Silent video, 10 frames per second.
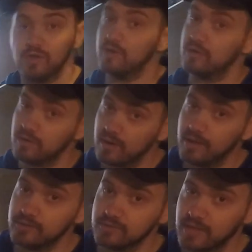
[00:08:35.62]
under
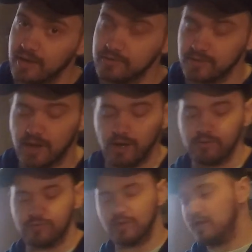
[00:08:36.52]

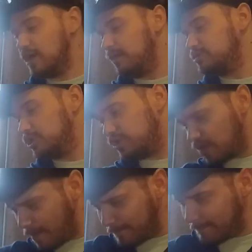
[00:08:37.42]
$100,000. I'm sure there
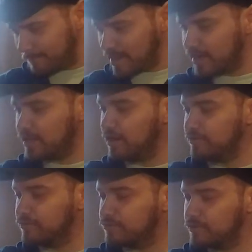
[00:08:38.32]
are many
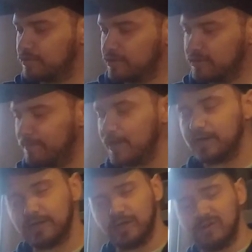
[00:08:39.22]
others, depending
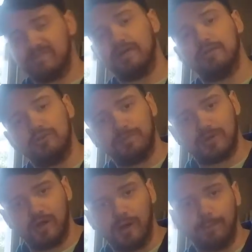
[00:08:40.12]
on how you define
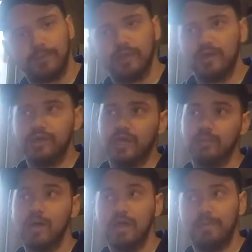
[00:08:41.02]
supercar. In
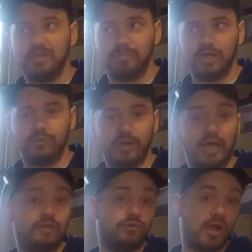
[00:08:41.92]
my opinion, by the way,
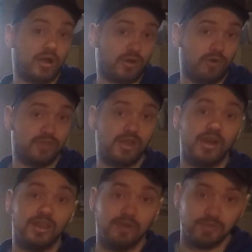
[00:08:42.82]
I do not call the
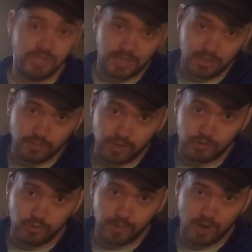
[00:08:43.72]
911 GT3 a
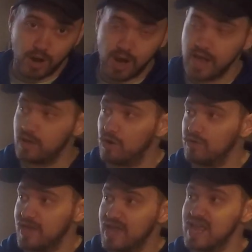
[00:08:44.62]
supercar. I call
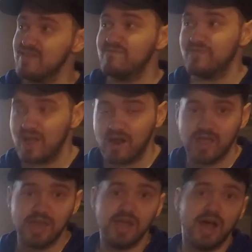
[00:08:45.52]
that a
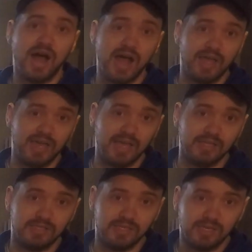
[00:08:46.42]
very
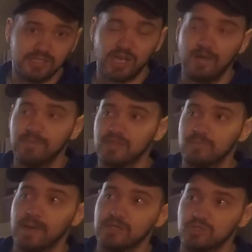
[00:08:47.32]
high-end,
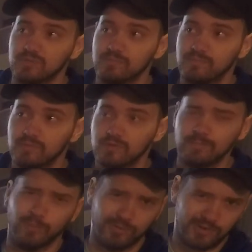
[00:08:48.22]
top-of-the-spectrum
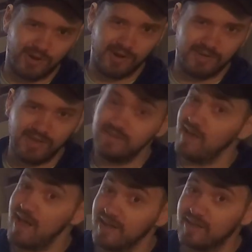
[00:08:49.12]
sports car.
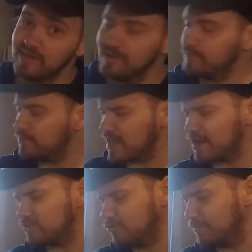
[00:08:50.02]
Exotic, but not
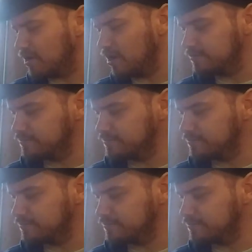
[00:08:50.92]
a supercar.